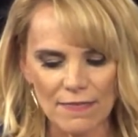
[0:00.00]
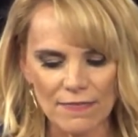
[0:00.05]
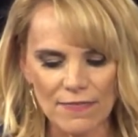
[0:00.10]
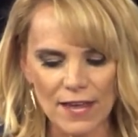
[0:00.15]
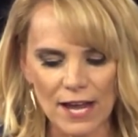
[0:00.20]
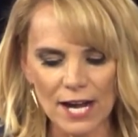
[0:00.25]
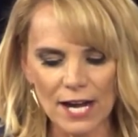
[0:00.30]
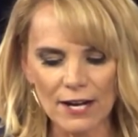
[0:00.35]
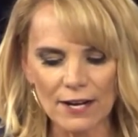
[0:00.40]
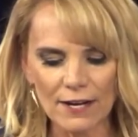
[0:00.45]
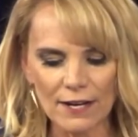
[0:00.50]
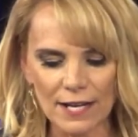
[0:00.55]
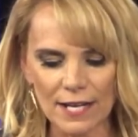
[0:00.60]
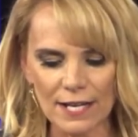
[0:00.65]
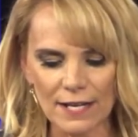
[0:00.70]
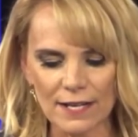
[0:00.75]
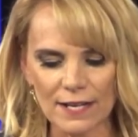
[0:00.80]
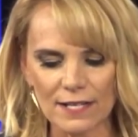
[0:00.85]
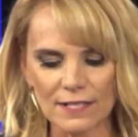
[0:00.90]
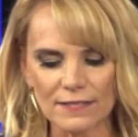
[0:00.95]
There
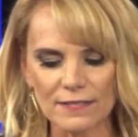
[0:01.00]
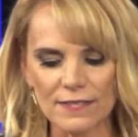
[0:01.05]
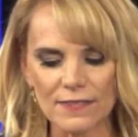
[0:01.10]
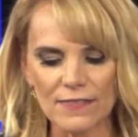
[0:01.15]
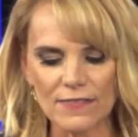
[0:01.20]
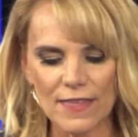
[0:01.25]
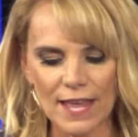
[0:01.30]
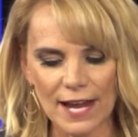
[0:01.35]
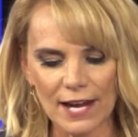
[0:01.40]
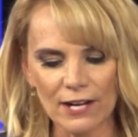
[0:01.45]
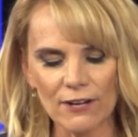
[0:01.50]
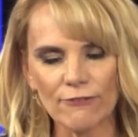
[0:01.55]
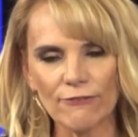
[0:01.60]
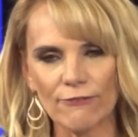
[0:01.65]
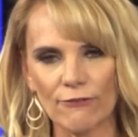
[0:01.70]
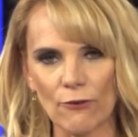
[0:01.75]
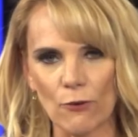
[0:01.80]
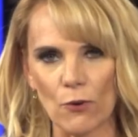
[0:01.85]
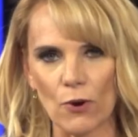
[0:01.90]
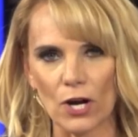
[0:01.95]
is
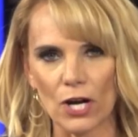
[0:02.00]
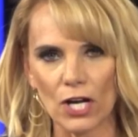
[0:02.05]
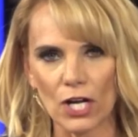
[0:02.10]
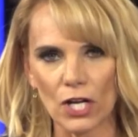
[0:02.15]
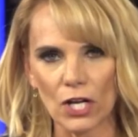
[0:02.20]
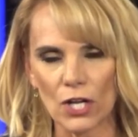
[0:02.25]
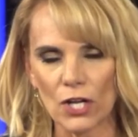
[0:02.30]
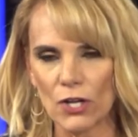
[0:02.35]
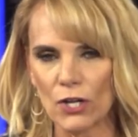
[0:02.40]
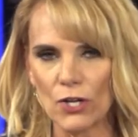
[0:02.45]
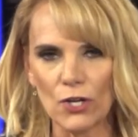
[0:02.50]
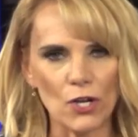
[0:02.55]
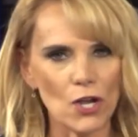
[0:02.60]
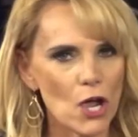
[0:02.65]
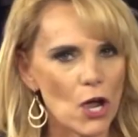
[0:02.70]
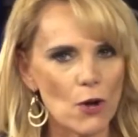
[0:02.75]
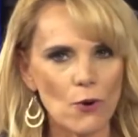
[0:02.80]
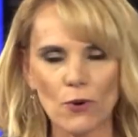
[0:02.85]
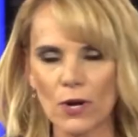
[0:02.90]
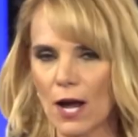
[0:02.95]
therefore
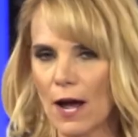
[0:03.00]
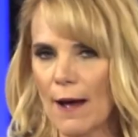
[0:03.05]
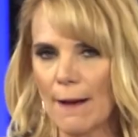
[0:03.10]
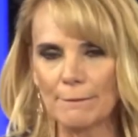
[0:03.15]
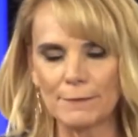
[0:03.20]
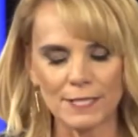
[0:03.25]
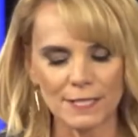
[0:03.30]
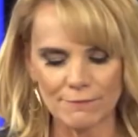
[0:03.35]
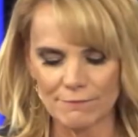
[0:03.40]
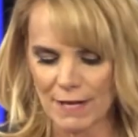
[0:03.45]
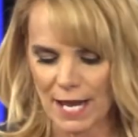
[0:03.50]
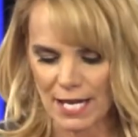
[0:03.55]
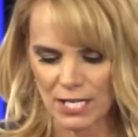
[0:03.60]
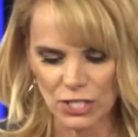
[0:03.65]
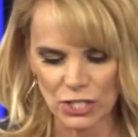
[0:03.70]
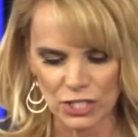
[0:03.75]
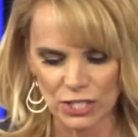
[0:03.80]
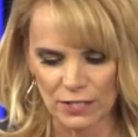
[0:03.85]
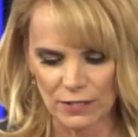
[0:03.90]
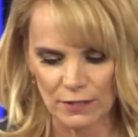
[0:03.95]
no
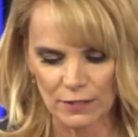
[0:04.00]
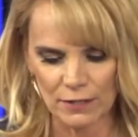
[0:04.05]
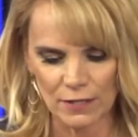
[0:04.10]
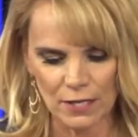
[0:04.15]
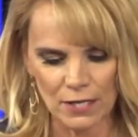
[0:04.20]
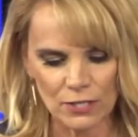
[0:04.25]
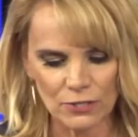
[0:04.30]
condemnation